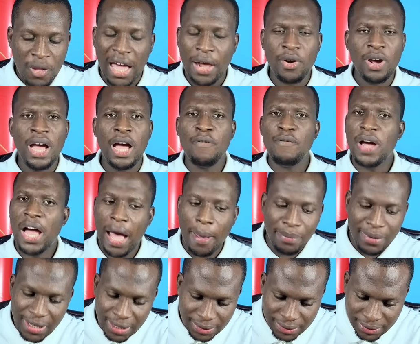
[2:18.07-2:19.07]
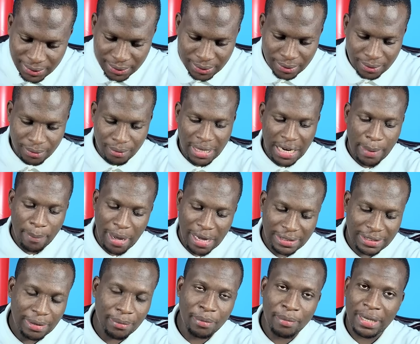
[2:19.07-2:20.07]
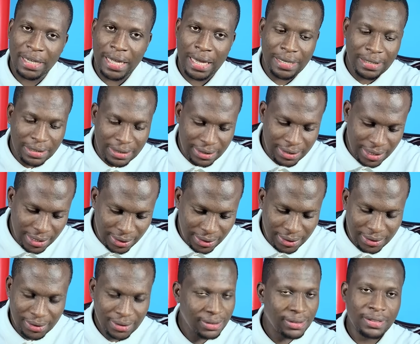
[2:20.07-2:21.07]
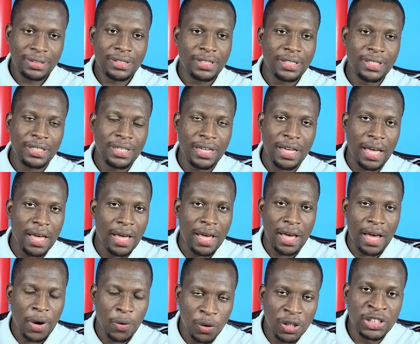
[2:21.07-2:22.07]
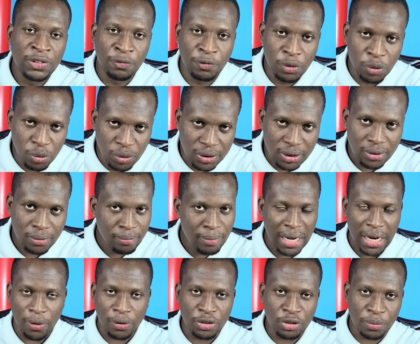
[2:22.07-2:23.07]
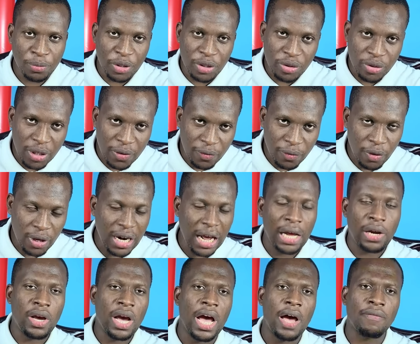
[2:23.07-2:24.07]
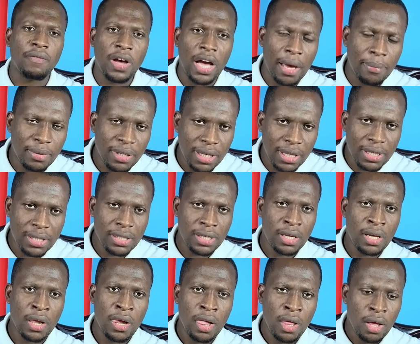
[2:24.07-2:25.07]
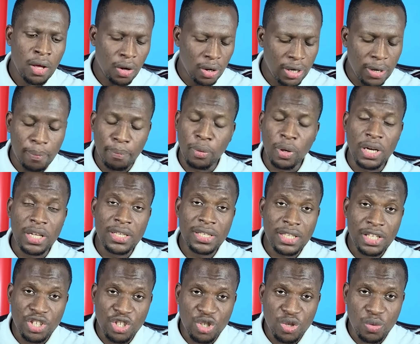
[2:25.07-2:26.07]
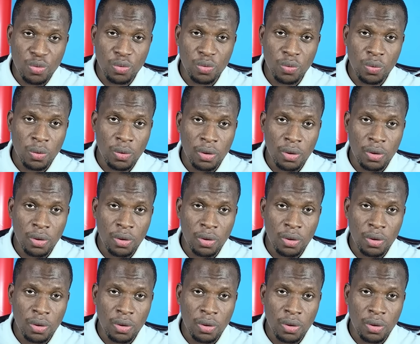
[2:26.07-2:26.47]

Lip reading: I don't have updates. Mene, I'm asking mechanic straight. Inti, I want views, but I want to be straightforward. I don't have updates on the police issue.